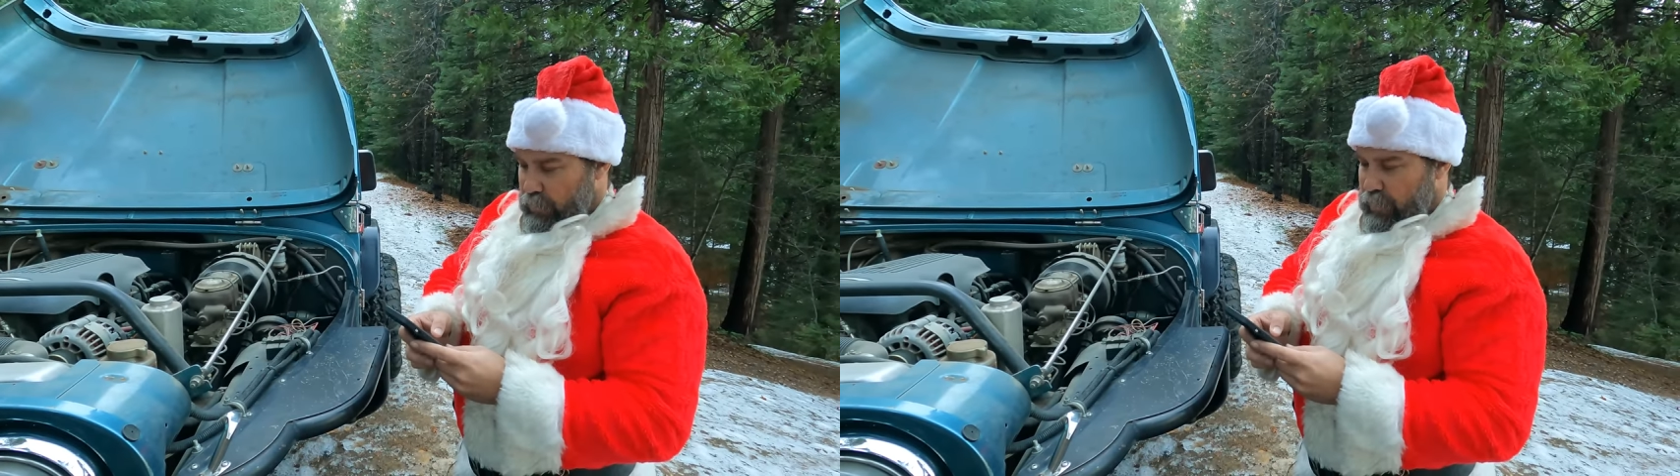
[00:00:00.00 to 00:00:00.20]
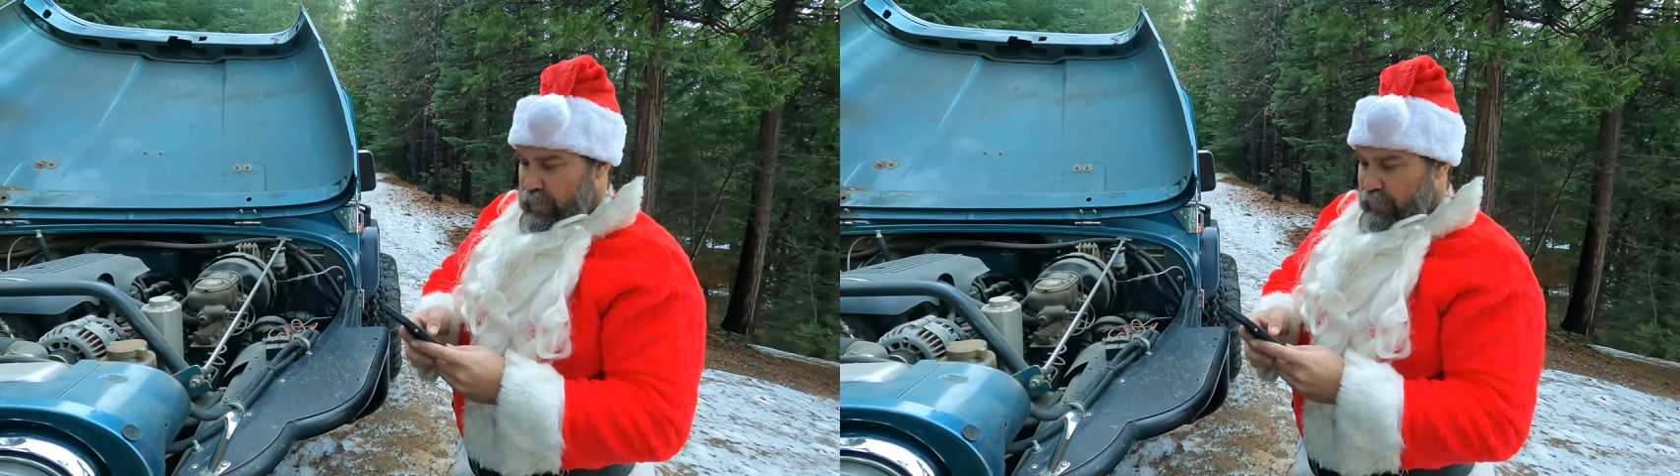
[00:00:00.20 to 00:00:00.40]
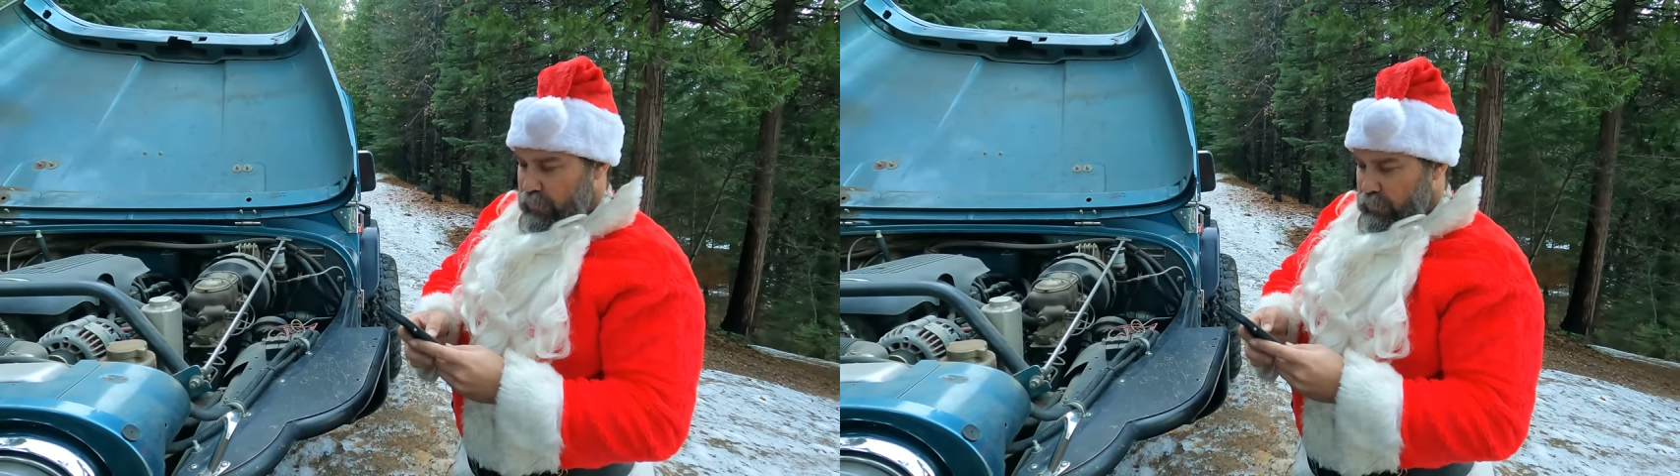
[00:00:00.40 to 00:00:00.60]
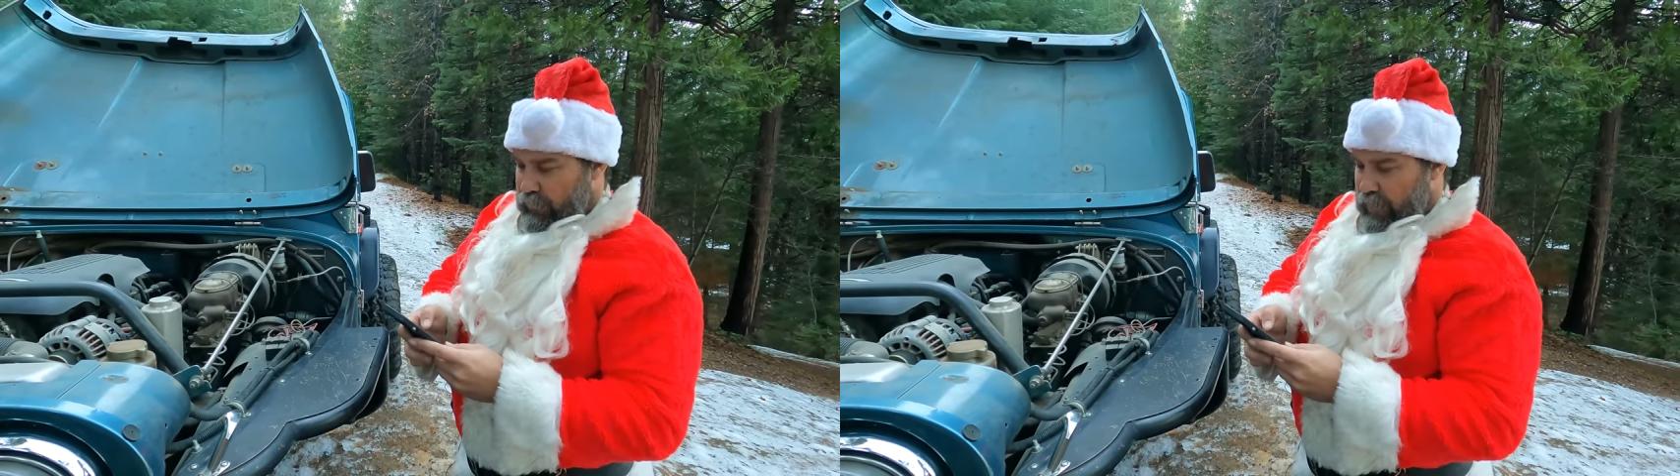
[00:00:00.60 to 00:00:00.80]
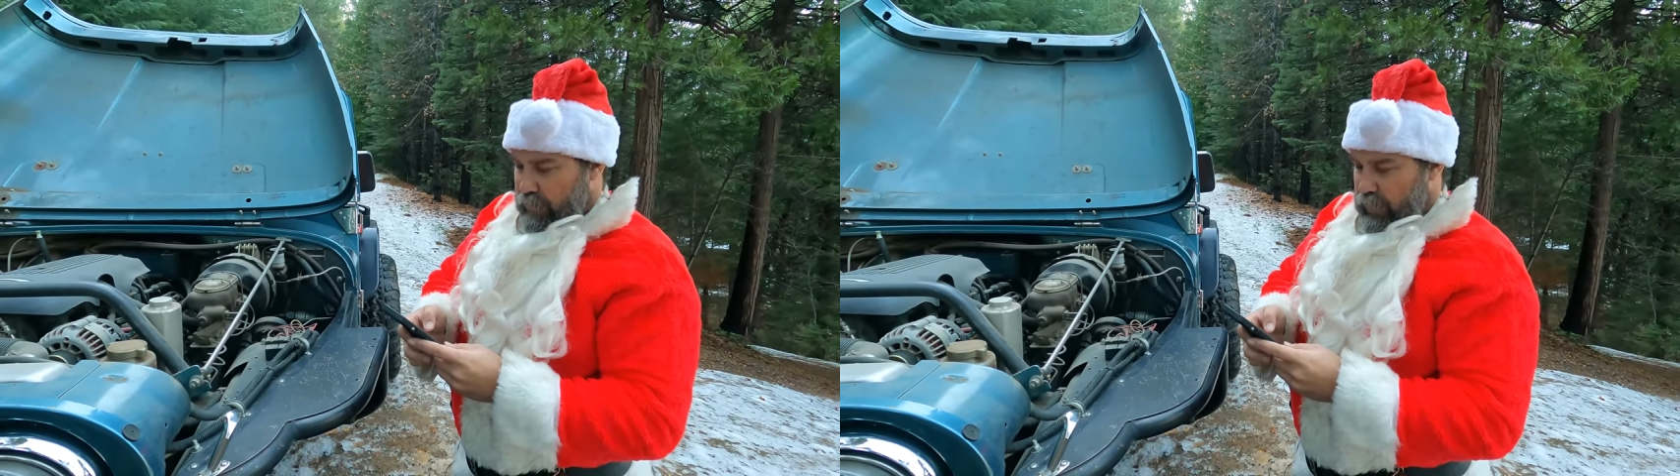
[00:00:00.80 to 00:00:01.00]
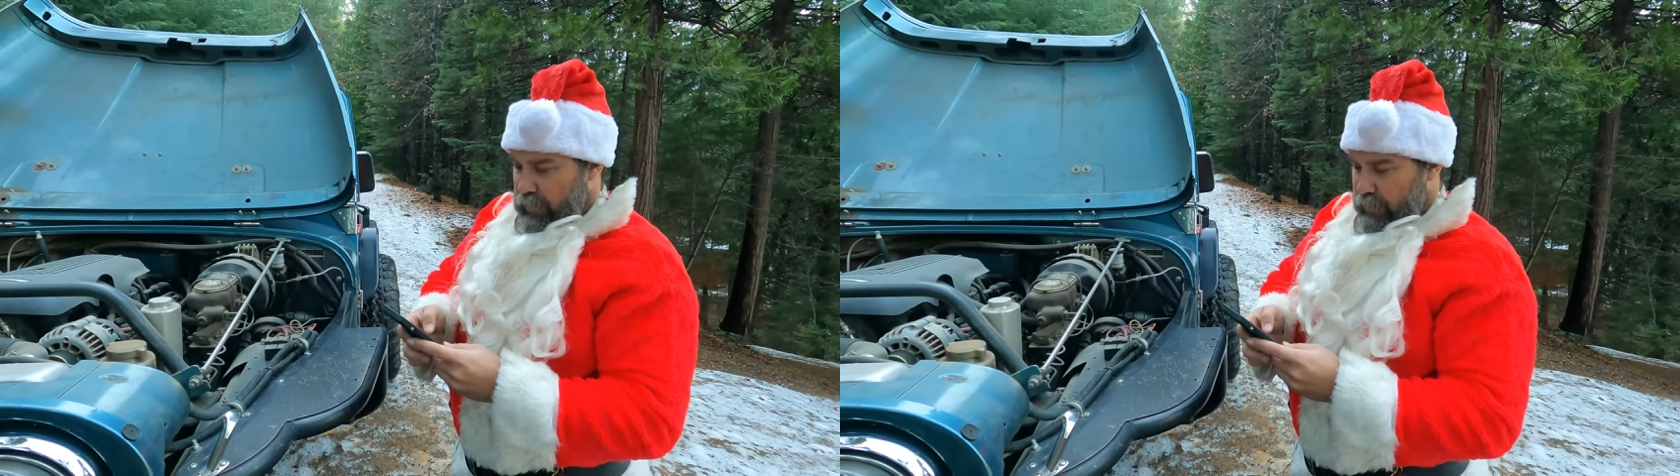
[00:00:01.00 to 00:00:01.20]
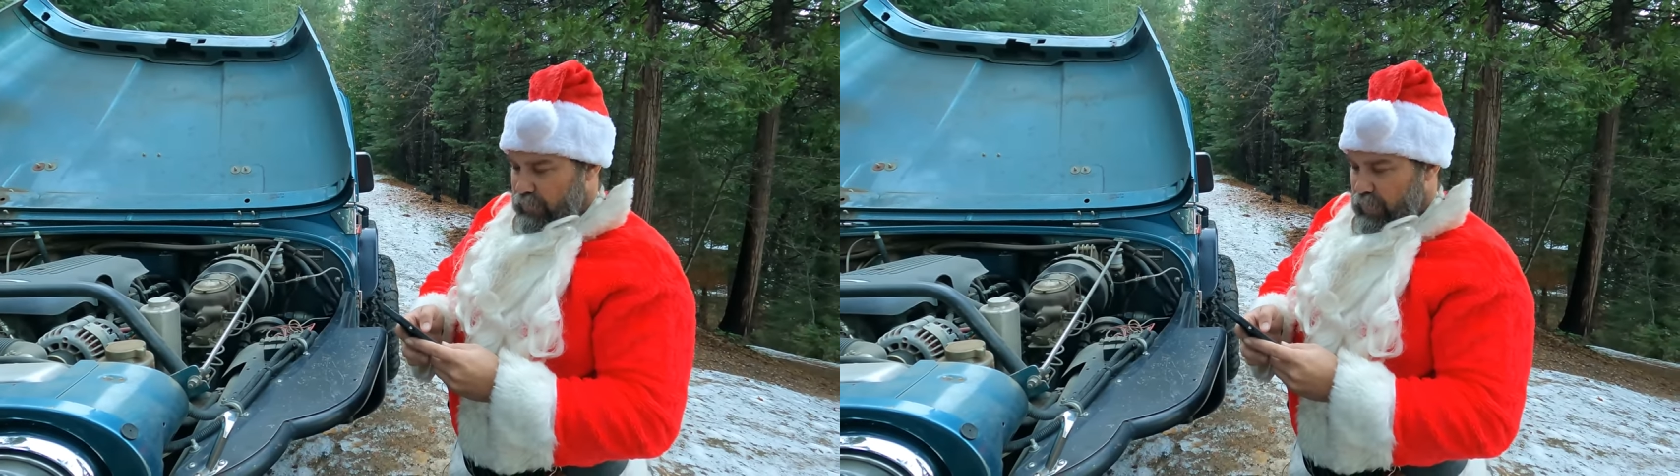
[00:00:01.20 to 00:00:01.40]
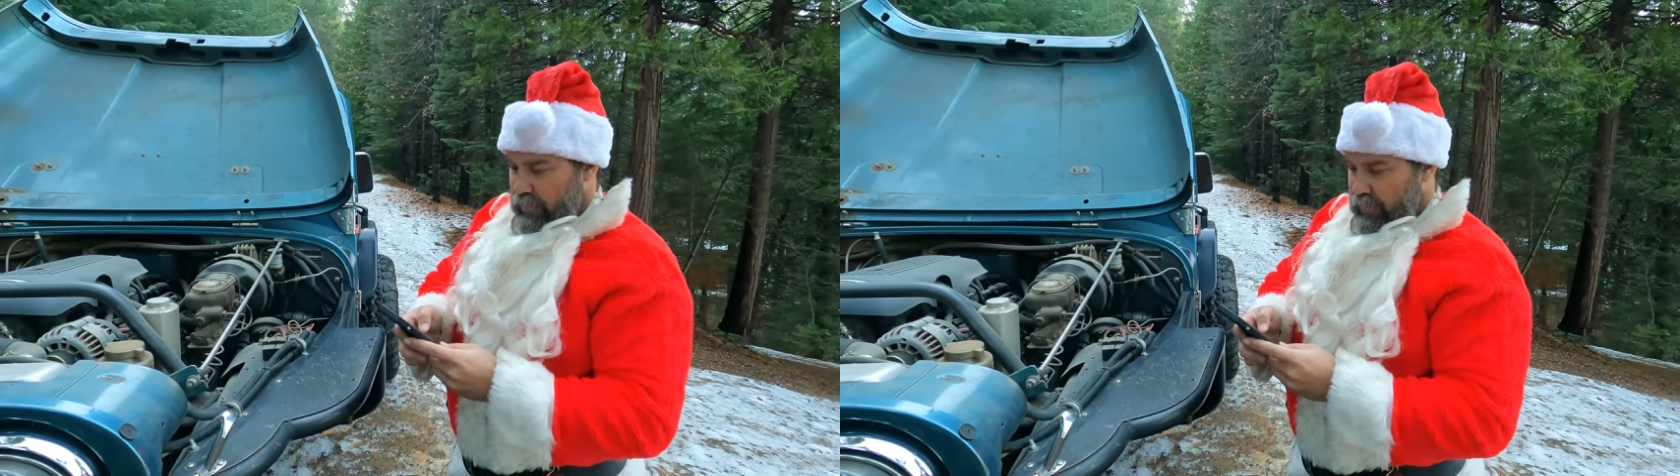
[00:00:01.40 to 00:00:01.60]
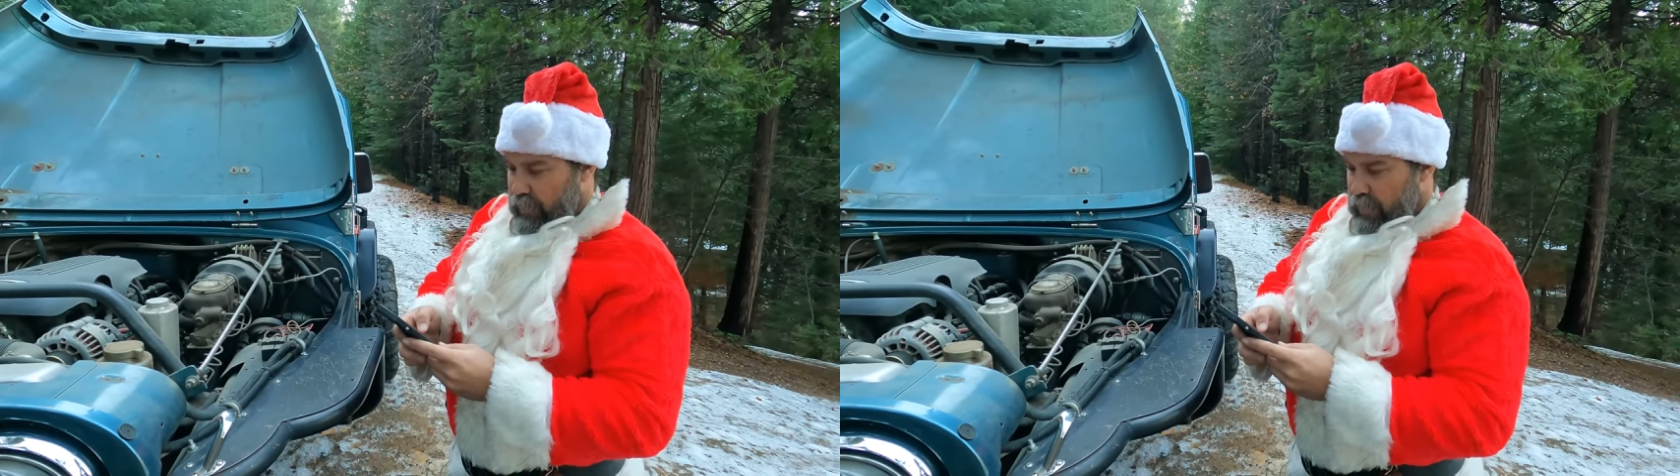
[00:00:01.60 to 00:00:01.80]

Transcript: bed four-wheel drive pickup trucks